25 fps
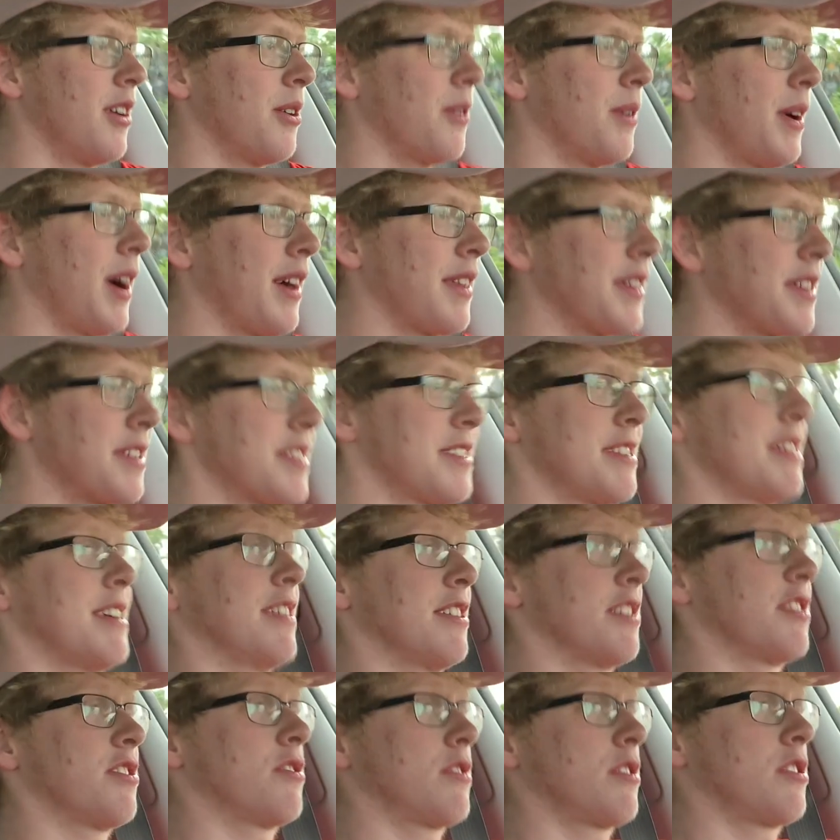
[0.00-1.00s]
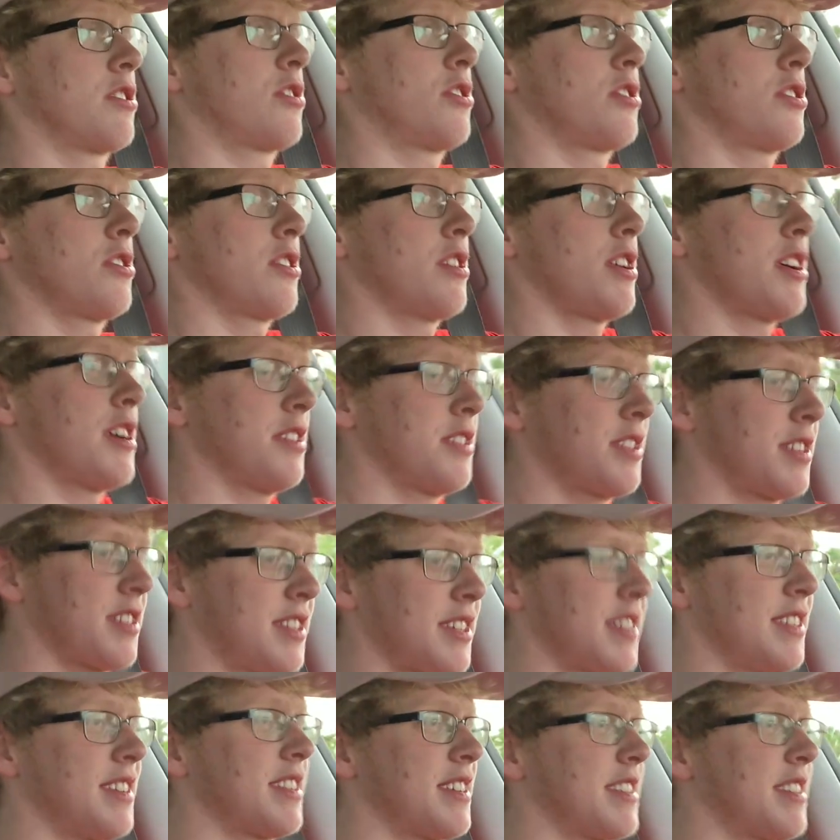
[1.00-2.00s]
Oh, this thing is just
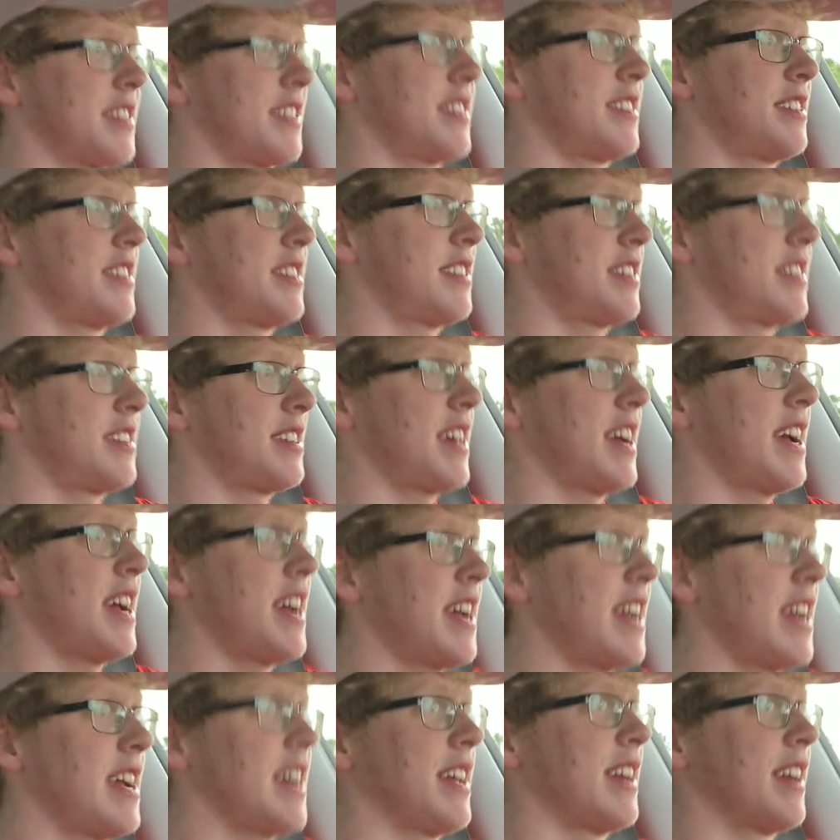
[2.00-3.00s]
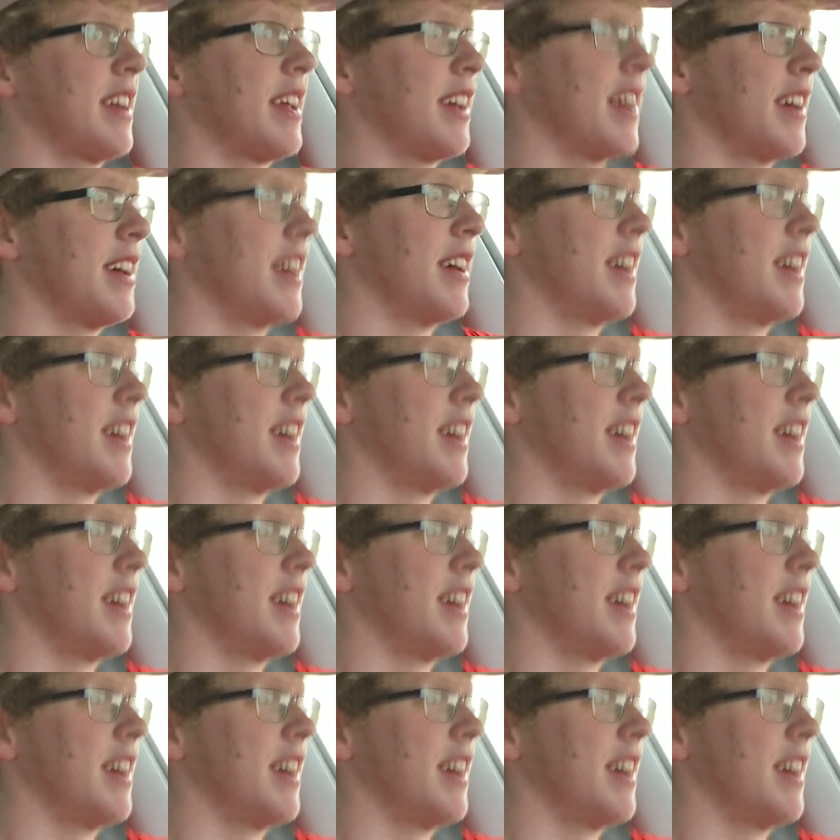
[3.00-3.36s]
insane.